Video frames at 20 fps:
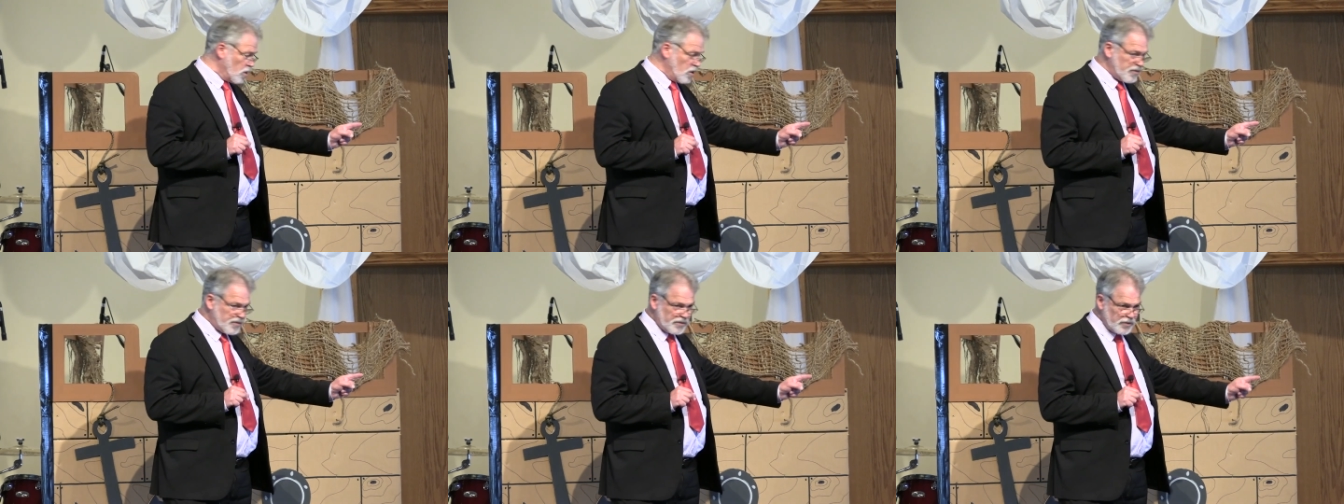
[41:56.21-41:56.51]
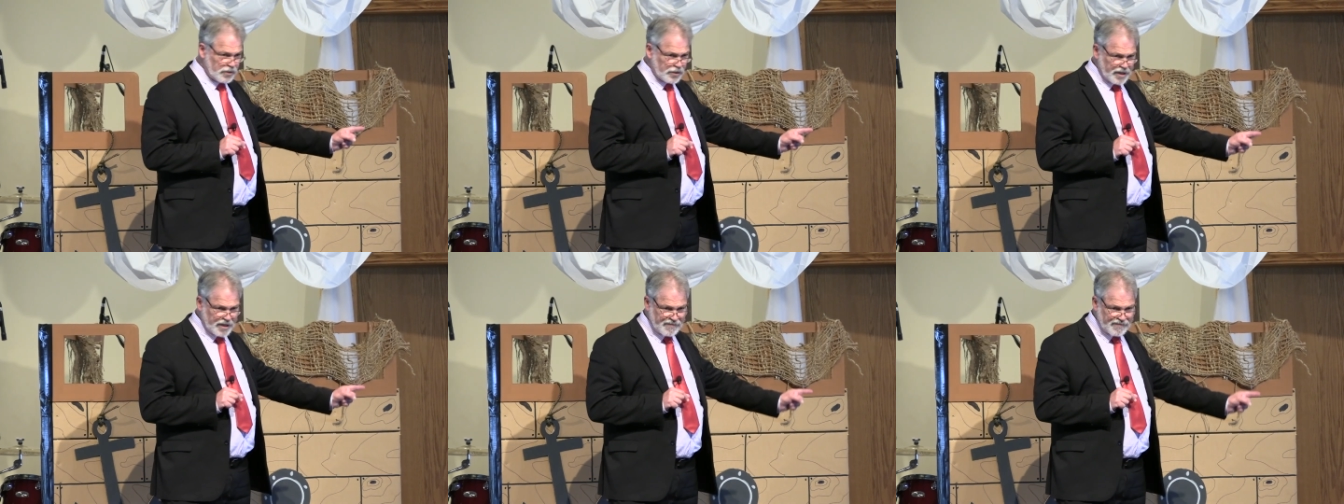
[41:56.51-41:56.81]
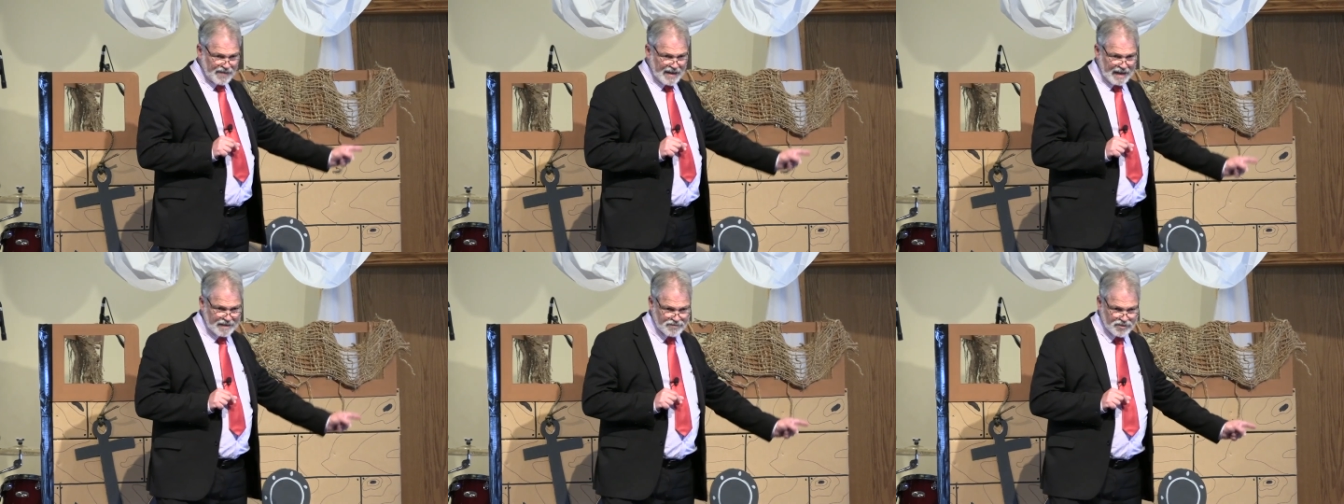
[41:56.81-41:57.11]

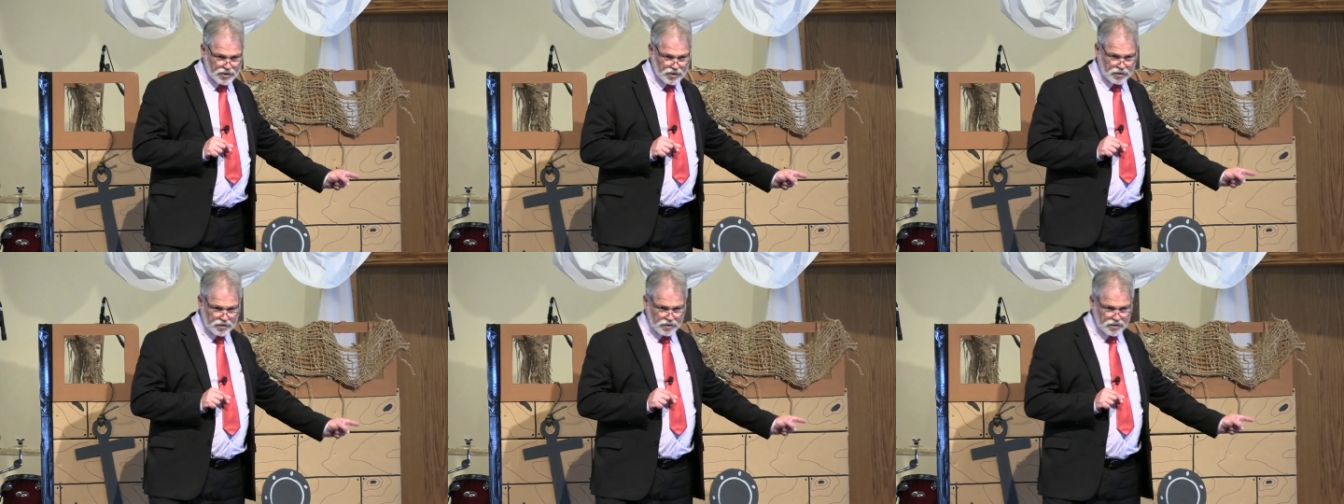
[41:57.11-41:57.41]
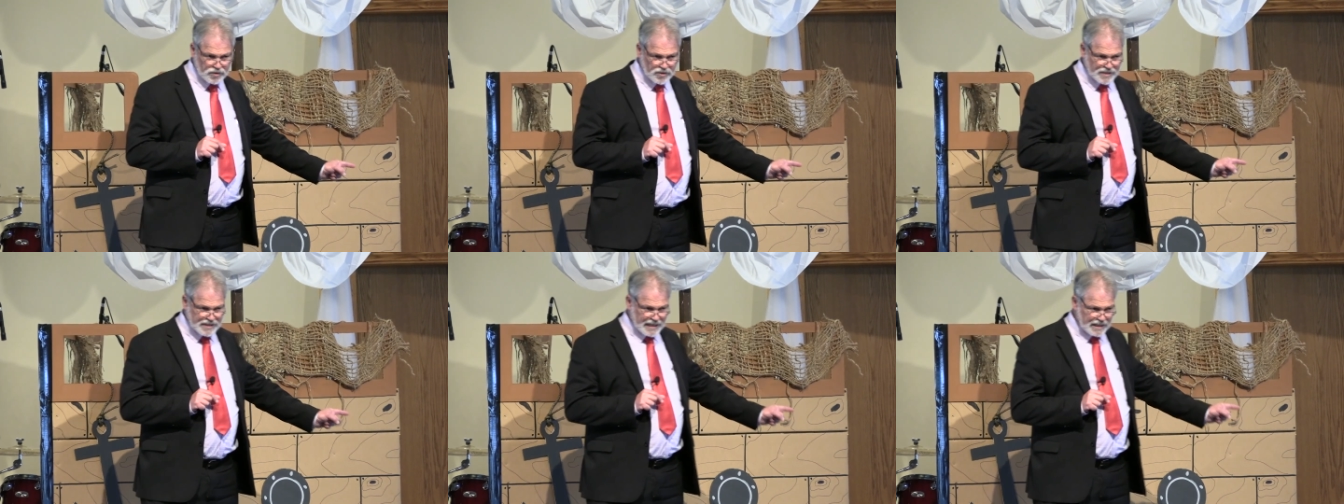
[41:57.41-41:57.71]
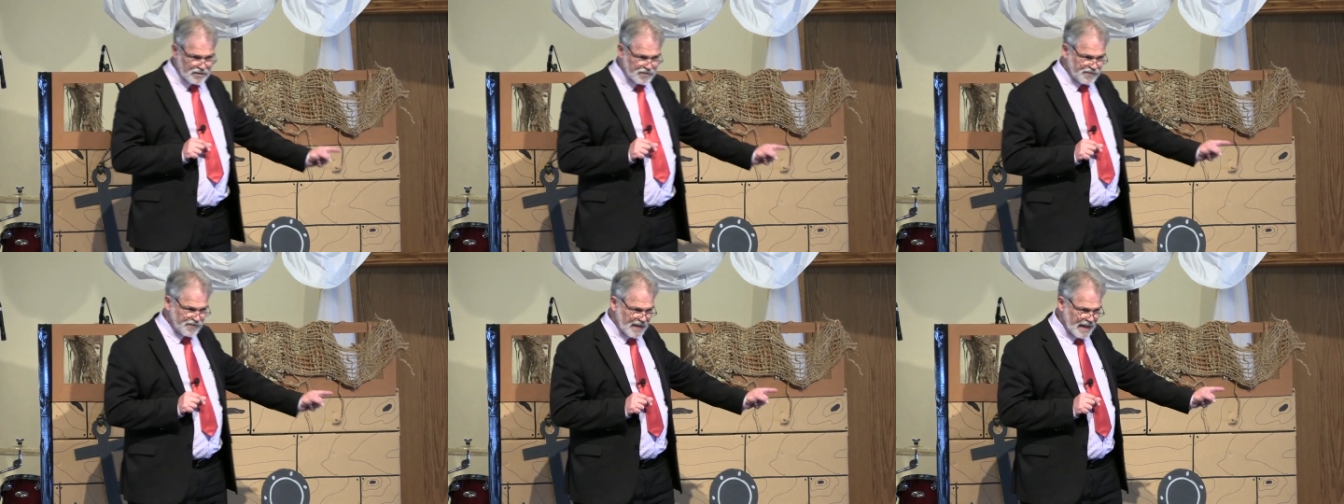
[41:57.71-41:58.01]
35 circles?
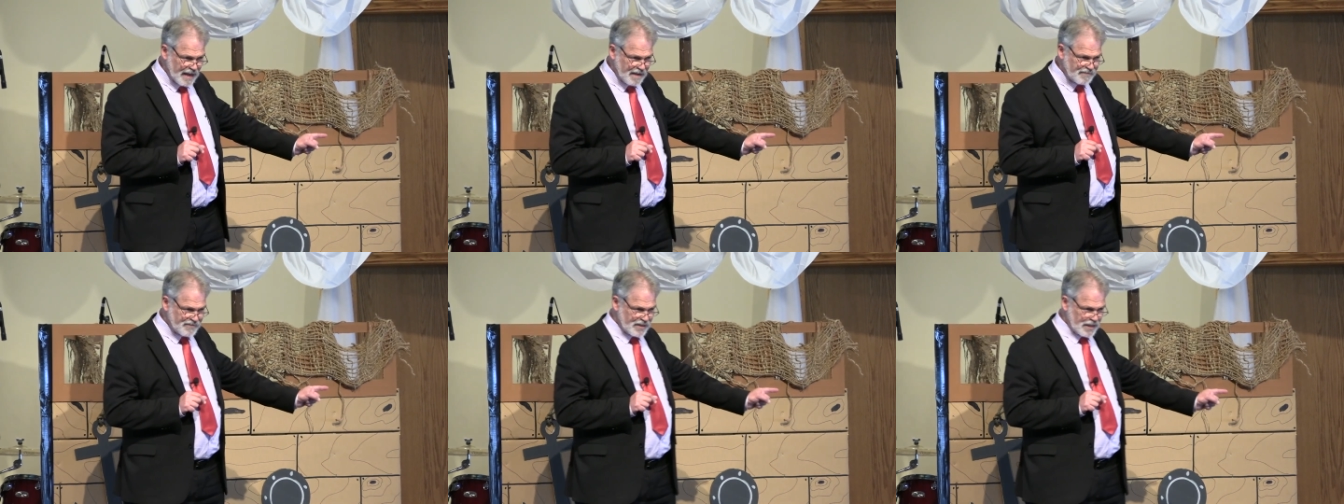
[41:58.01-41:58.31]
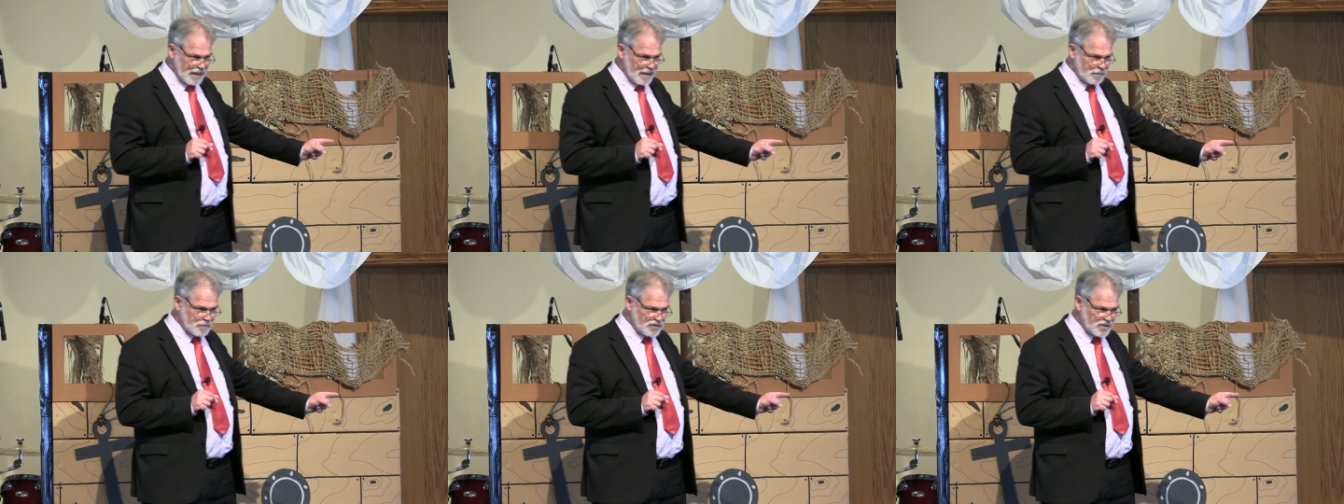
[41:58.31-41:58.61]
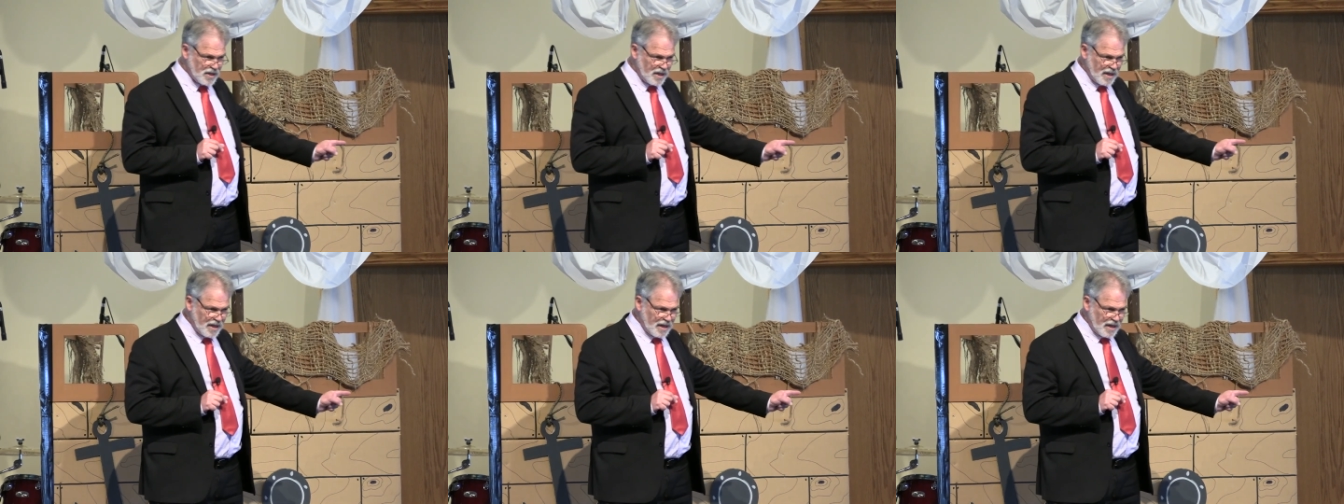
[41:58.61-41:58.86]
That's five times